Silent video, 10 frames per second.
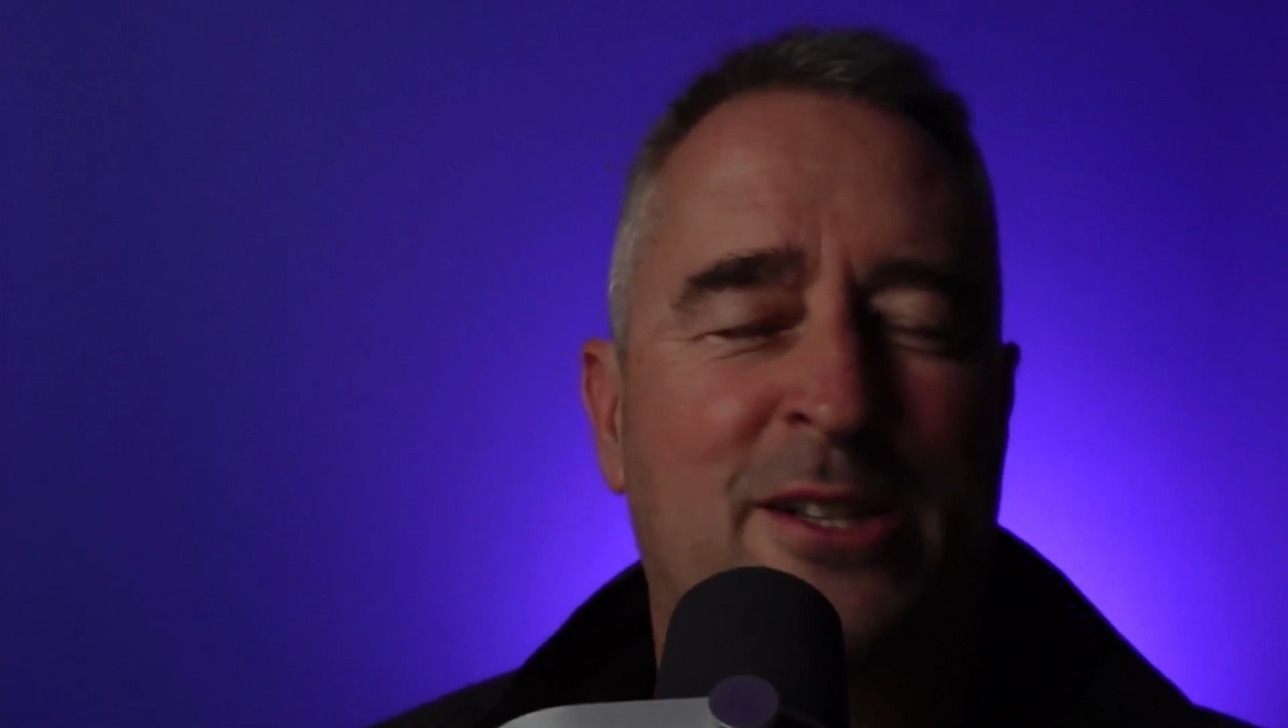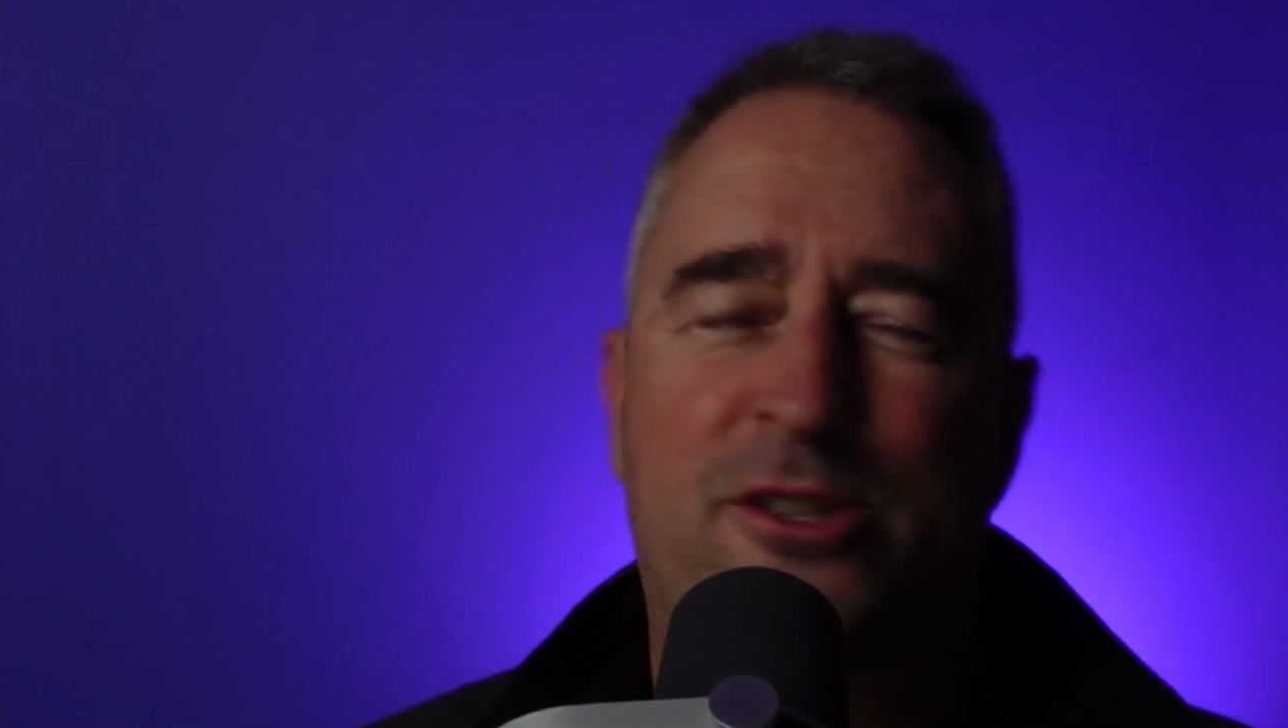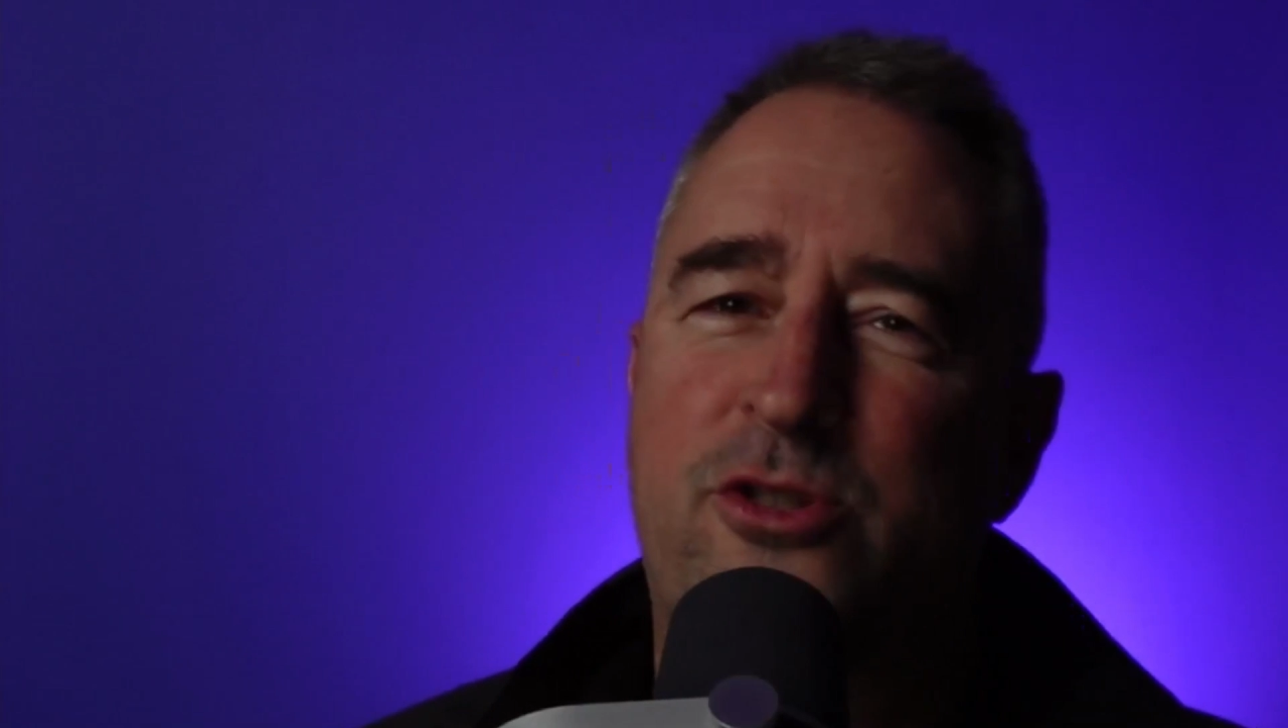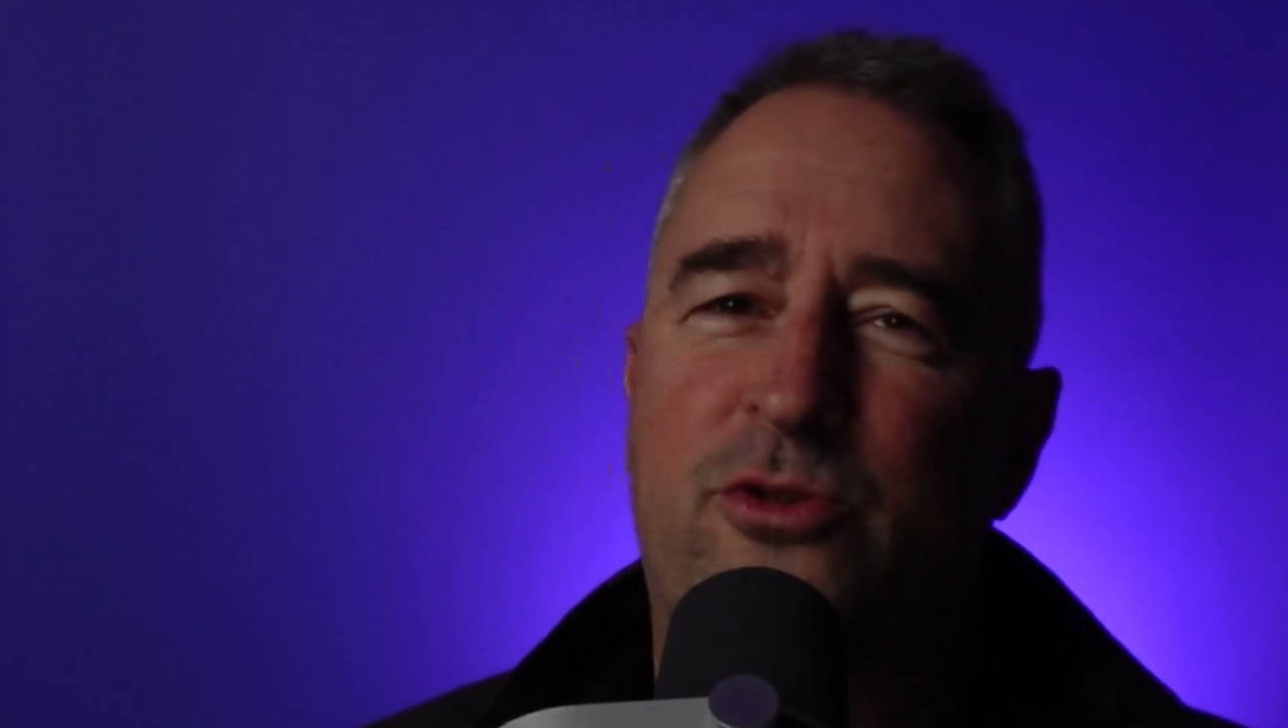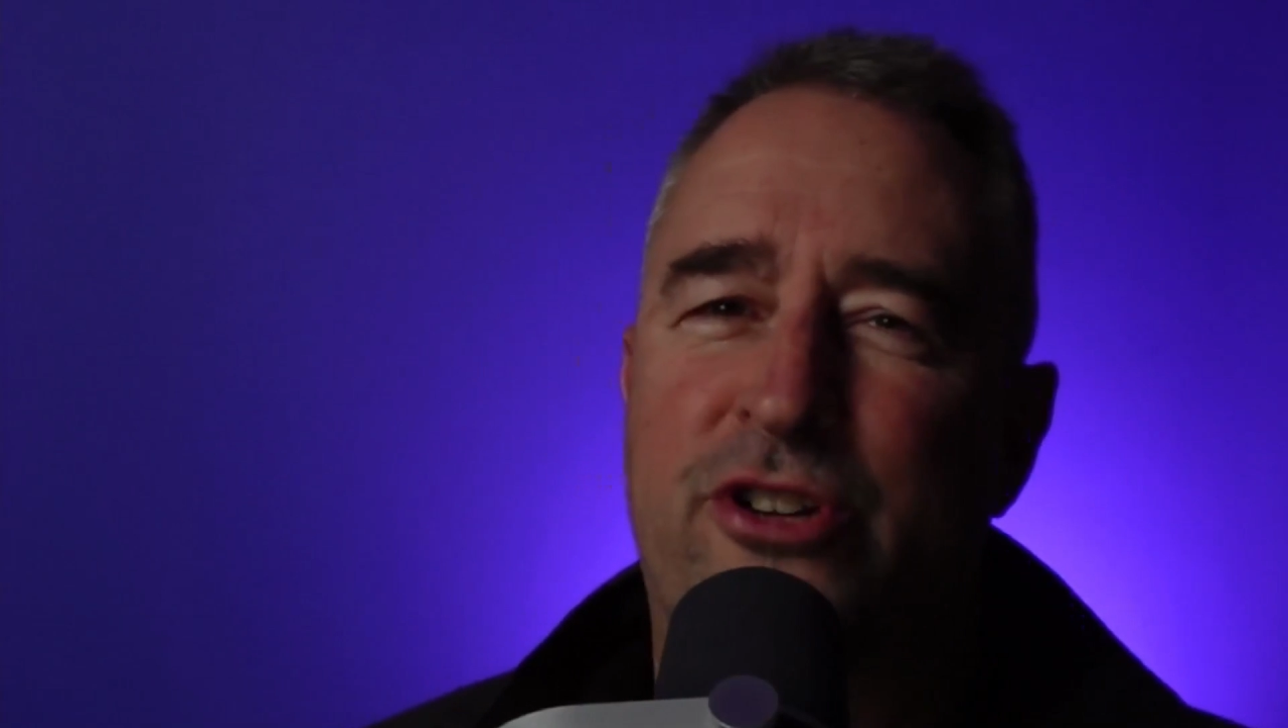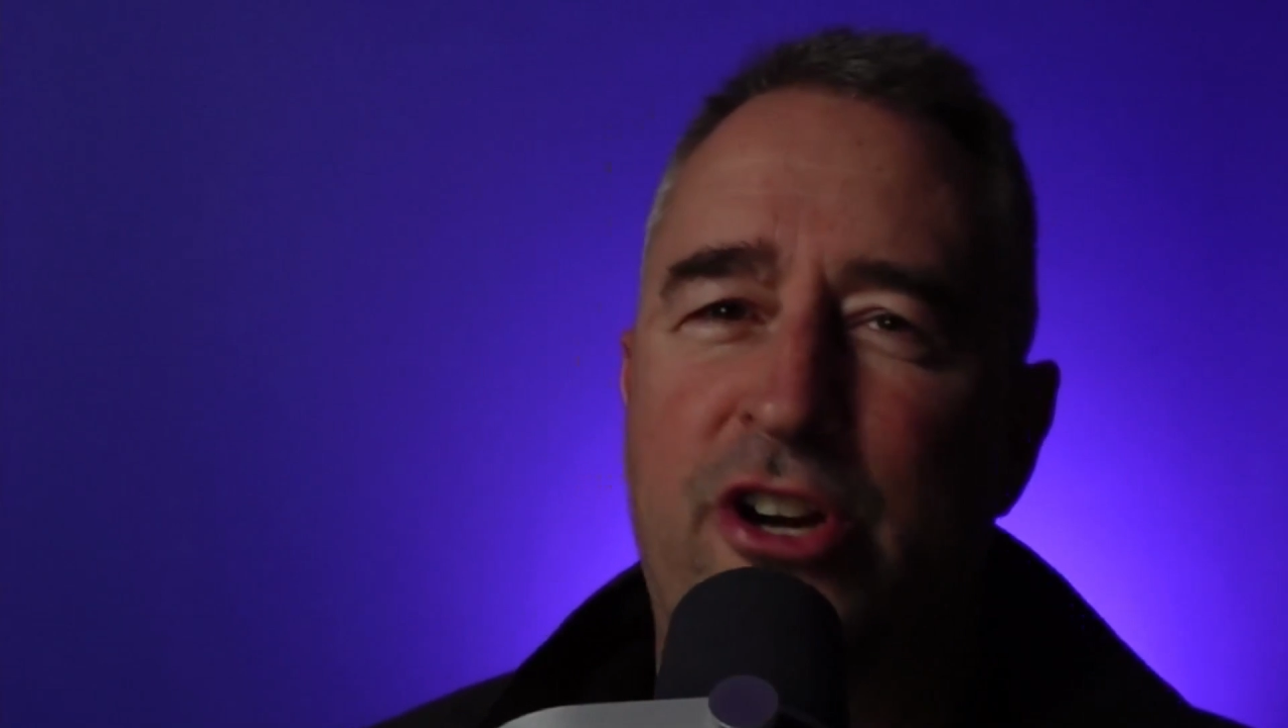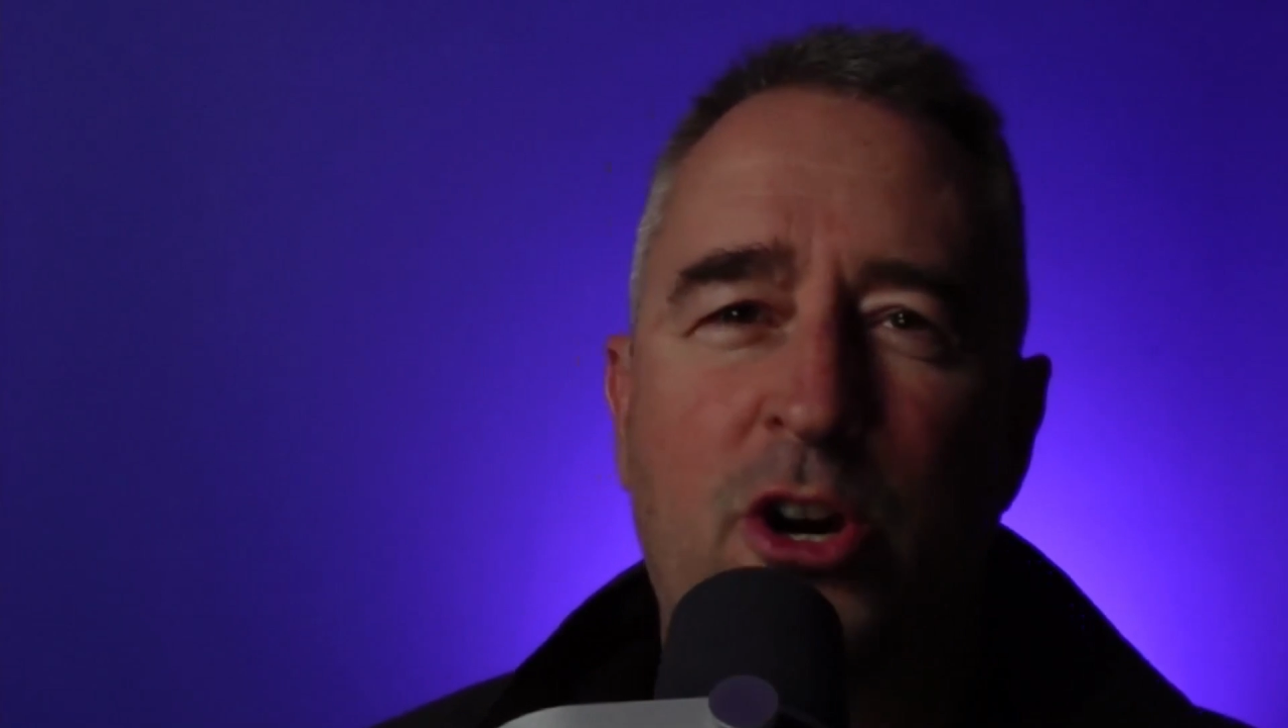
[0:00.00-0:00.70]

installed an